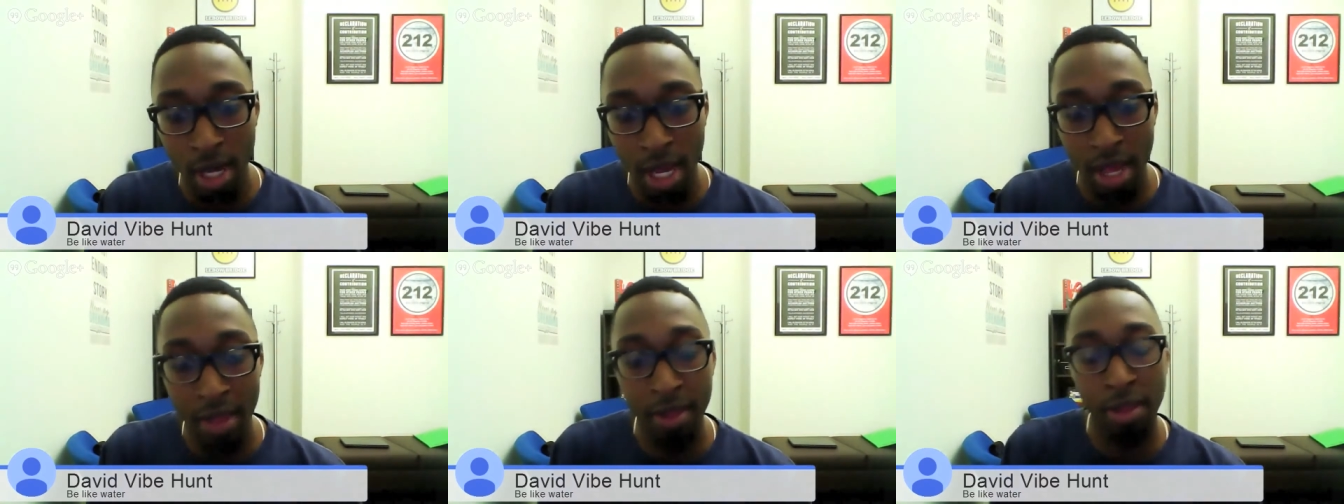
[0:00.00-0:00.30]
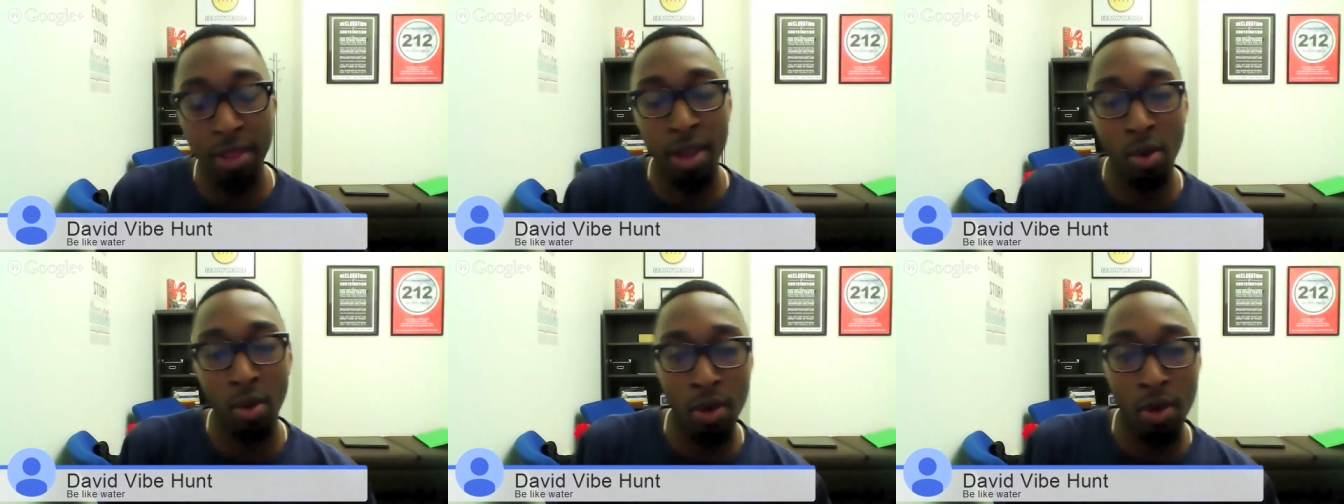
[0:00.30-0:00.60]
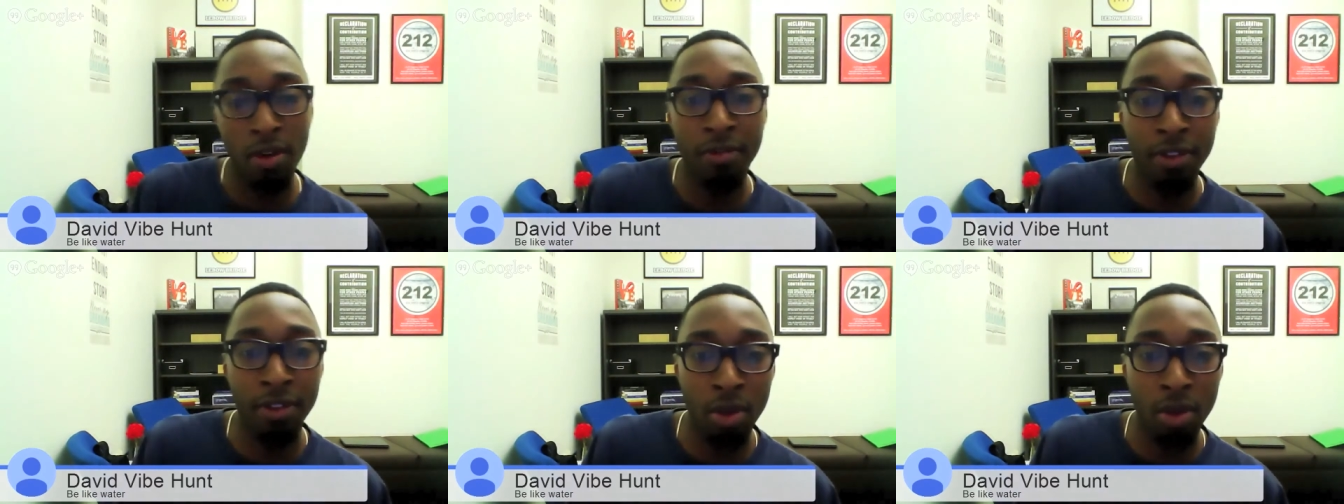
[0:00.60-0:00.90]
and then there were
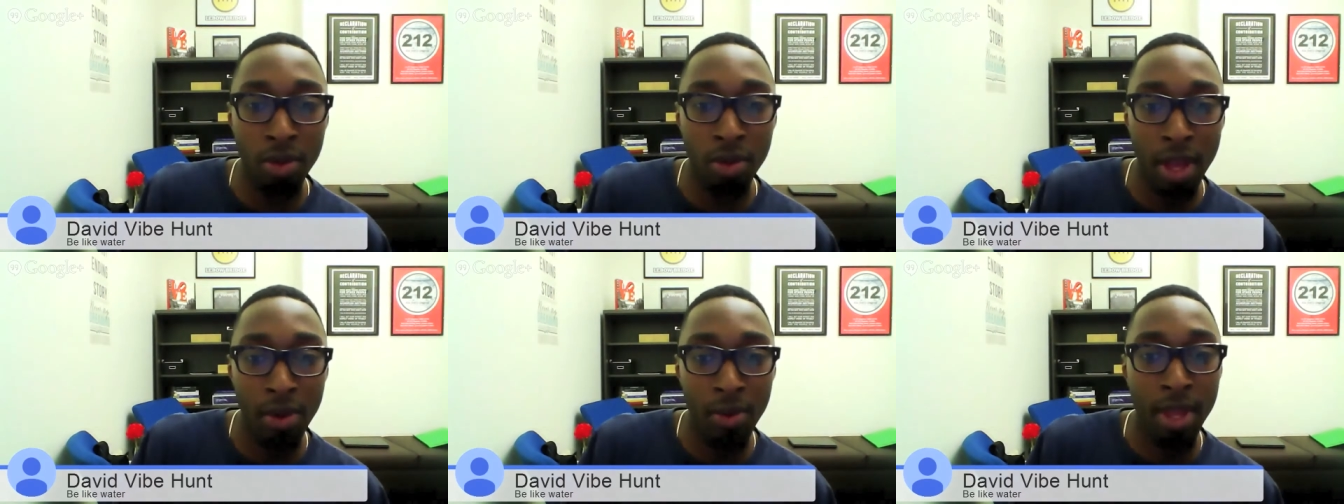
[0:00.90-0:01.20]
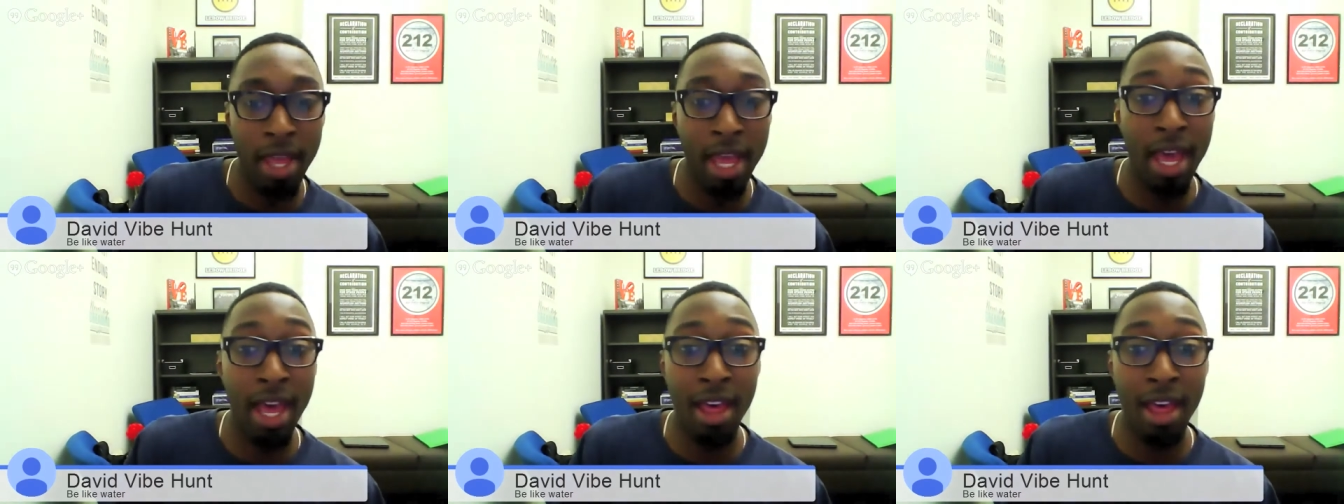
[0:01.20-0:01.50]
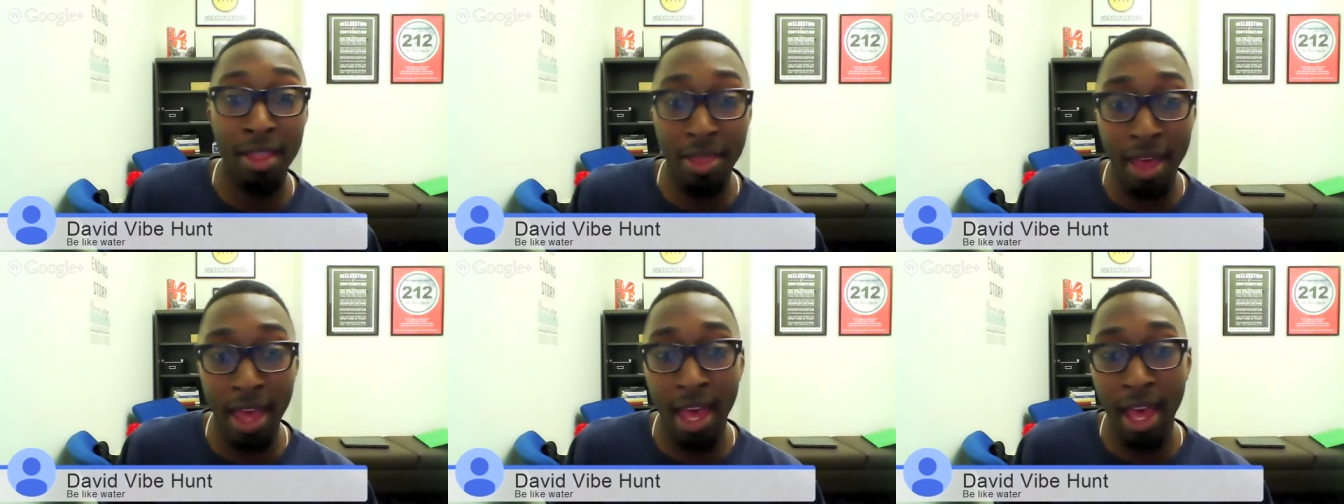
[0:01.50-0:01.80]
a few that we
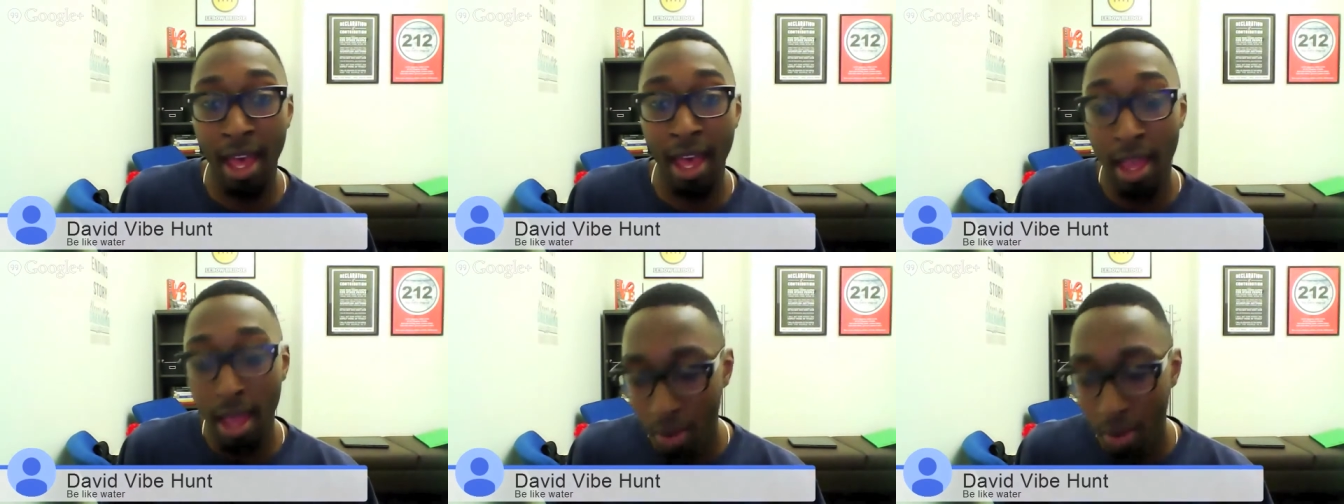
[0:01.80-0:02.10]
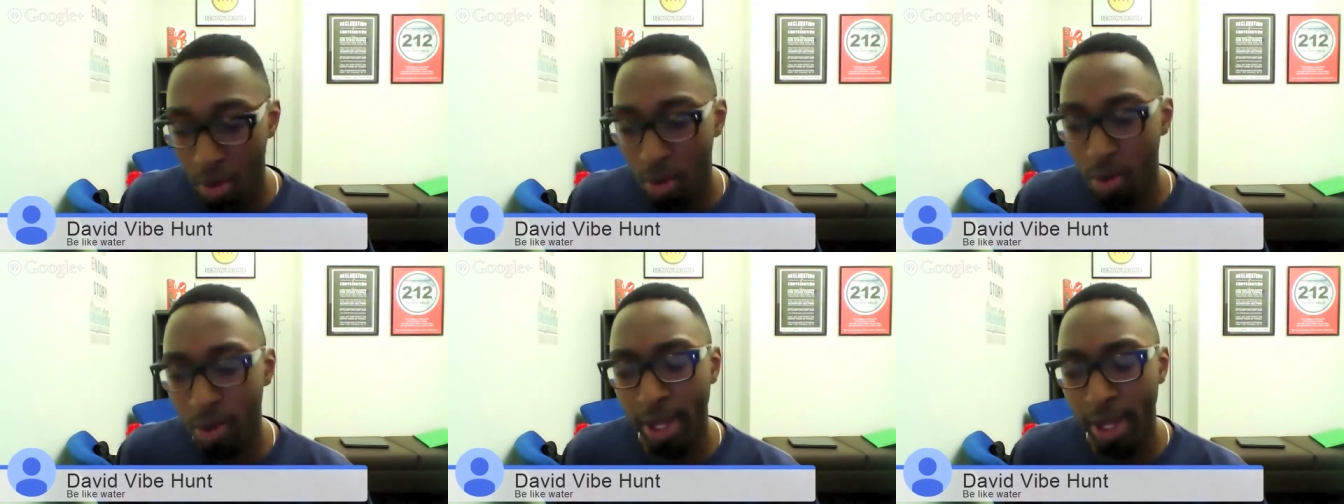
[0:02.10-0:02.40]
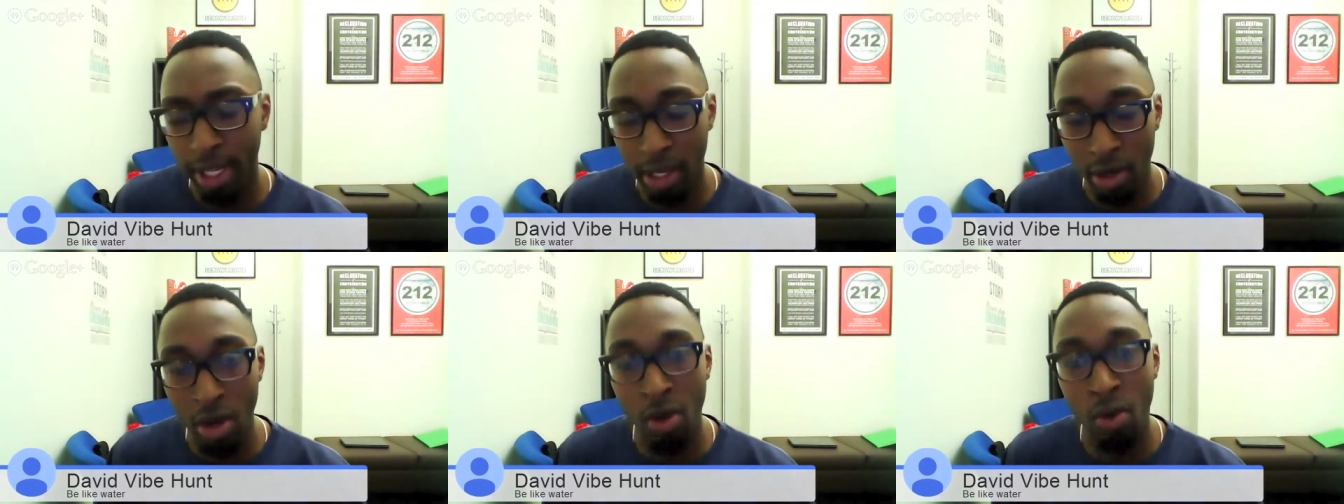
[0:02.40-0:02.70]
had that we were
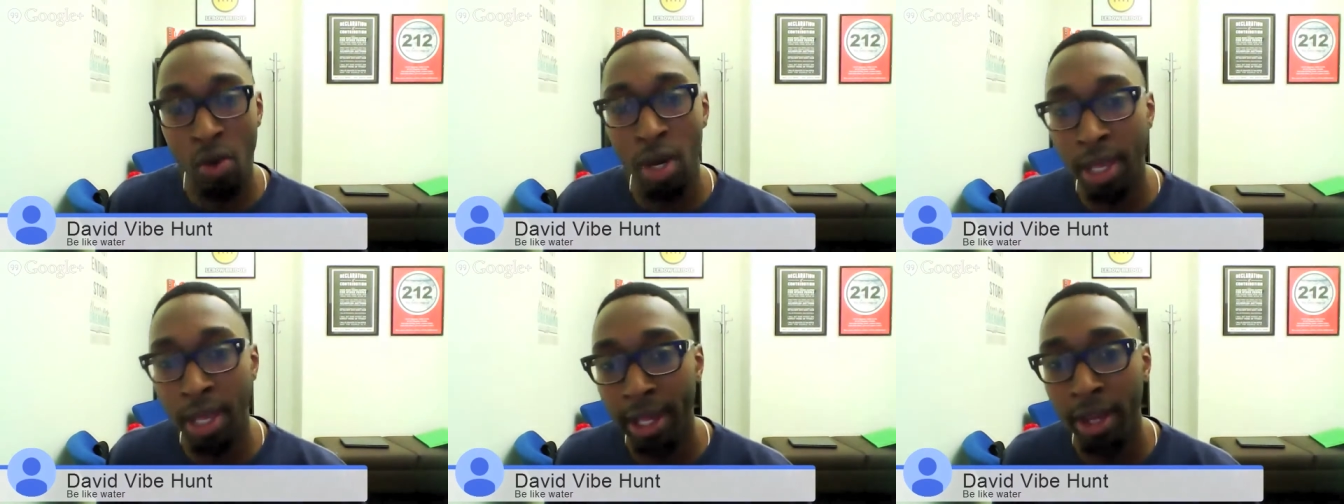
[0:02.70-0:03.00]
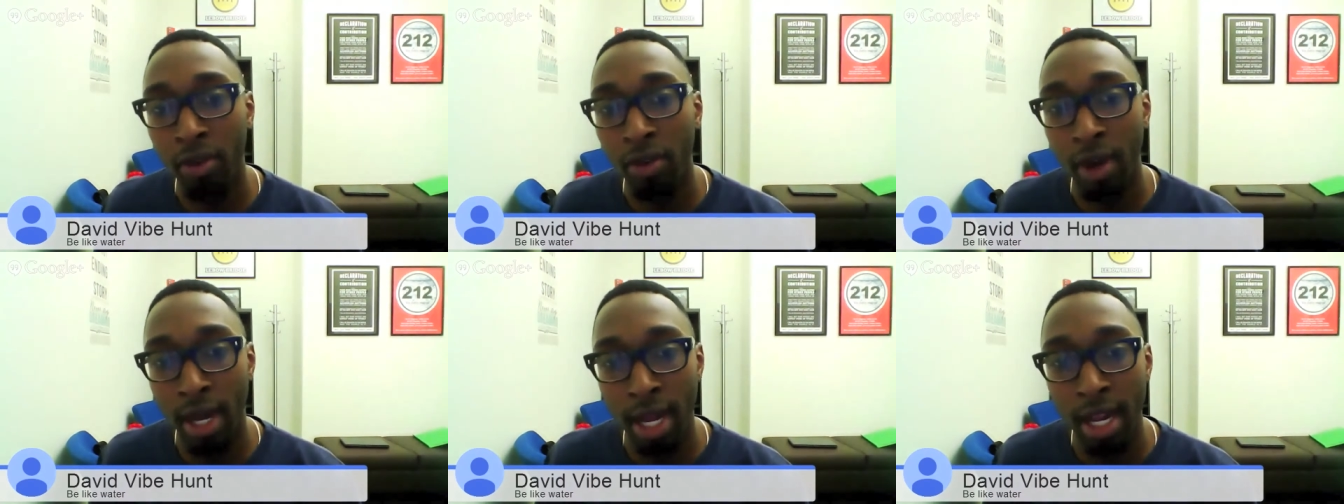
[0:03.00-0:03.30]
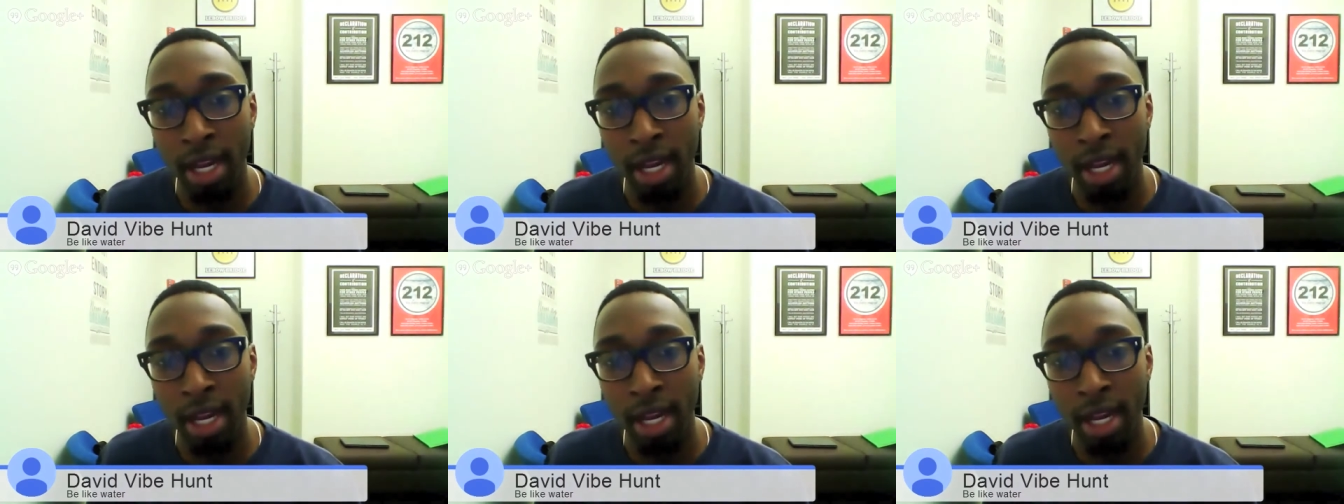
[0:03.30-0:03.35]
like, you know what, like great